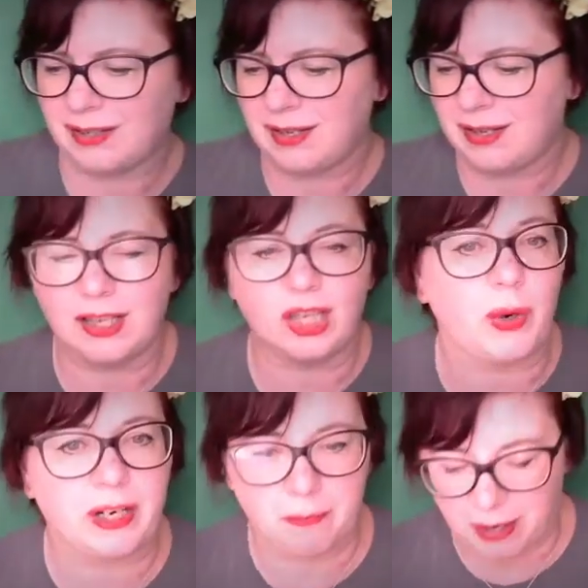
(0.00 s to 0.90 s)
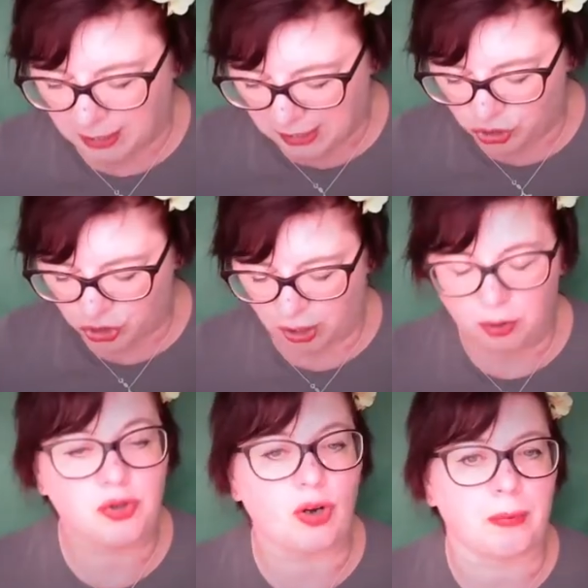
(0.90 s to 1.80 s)
Said the Queen of Melanesia, who
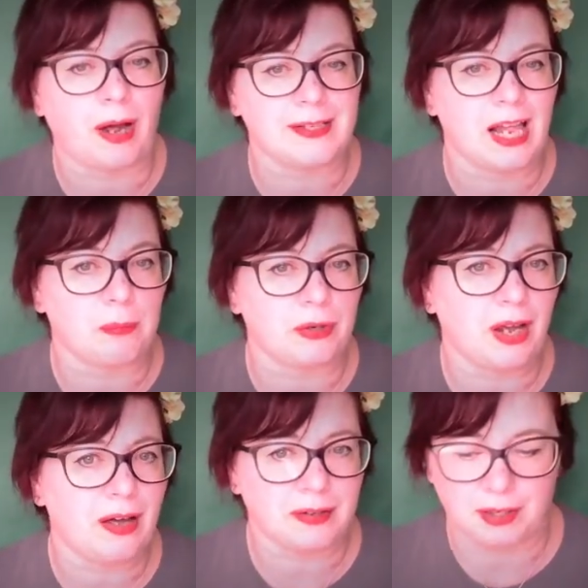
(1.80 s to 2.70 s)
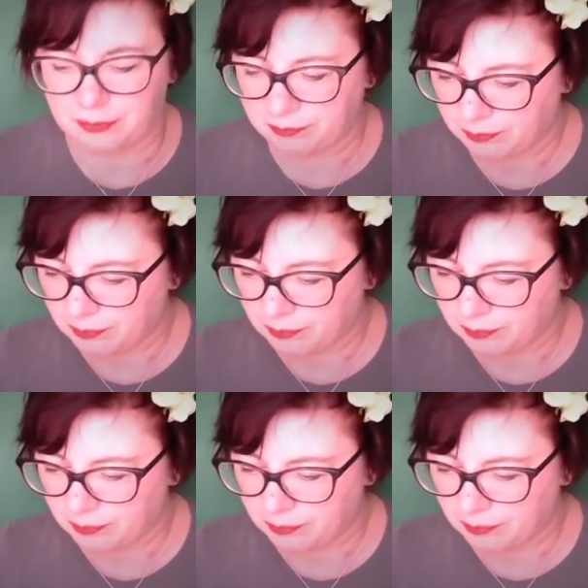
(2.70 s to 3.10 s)
had dropped by to help with the gardening.